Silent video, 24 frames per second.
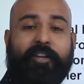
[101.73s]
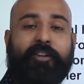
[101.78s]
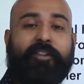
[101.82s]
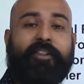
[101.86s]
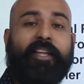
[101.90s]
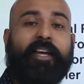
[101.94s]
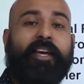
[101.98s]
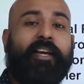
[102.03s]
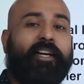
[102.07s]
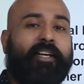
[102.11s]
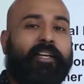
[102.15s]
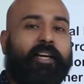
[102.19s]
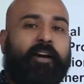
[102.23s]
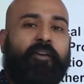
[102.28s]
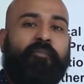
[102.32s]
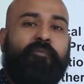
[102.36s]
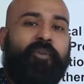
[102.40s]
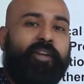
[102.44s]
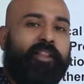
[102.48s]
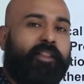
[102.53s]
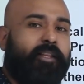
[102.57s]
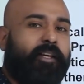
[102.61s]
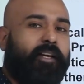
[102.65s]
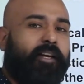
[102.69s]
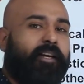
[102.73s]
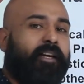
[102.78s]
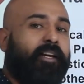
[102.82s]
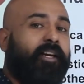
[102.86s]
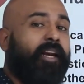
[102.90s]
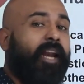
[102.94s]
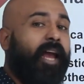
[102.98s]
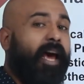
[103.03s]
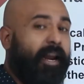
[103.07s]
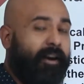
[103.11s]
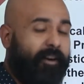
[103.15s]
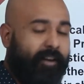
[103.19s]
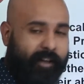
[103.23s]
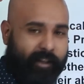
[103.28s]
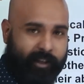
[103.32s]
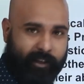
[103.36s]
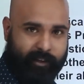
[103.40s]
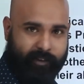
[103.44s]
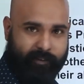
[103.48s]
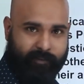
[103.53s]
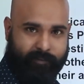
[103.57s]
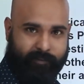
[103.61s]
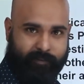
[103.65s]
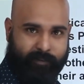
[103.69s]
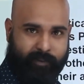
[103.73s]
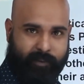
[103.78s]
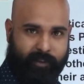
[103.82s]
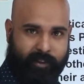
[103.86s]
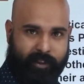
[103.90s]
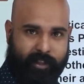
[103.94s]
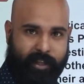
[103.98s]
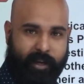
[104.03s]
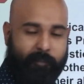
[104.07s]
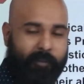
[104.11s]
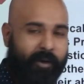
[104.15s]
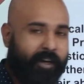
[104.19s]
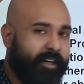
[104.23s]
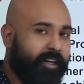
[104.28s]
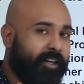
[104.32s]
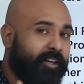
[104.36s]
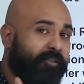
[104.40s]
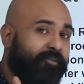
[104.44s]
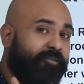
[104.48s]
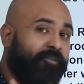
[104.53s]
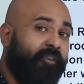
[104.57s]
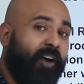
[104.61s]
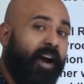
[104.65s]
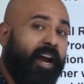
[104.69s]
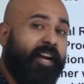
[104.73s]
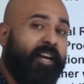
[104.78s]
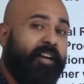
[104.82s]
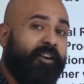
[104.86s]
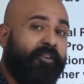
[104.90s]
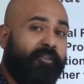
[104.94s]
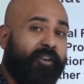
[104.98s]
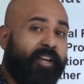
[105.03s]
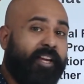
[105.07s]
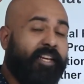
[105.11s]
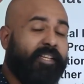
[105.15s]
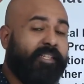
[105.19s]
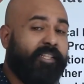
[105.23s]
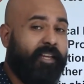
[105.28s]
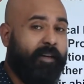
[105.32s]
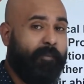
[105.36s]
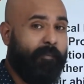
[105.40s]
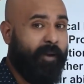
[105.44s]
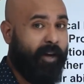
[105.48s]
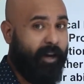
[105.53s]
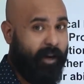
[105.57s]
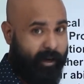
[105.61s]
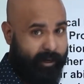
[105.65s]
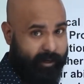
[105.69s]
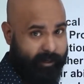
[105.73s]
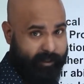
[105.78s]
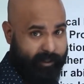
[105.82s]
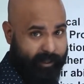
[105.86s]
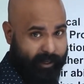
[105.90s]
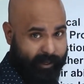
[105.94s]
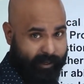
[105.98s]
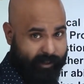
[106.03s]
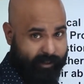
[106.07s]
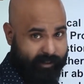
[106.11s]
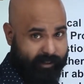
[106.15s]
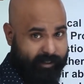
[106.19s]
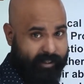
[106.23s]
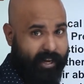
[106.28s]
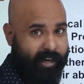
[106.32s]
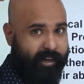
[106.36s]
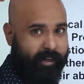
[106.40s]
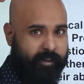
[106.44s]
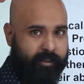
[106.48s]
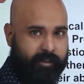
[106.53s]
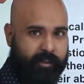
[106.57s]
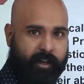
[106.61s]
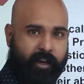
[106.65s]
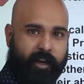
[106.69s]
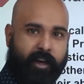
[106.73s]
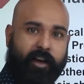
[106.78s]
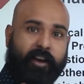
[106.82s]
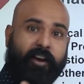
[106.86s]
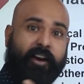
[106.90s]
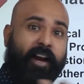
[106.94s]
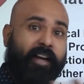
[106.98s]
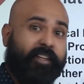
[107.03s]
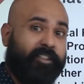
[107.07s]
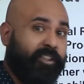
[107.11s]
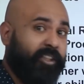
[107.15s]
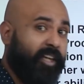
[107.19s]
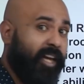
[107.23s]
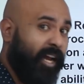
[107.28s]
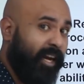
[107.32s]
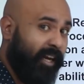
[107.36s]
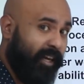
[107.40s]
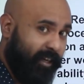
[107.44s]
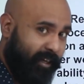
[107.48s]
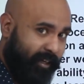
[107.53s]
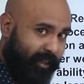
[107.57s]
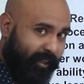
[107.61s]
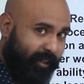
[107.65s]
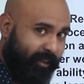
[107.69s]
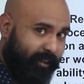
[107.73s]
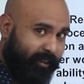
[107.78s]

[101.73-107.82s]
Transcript: to think with clarity, the ability to find reason behind things, that is rationality.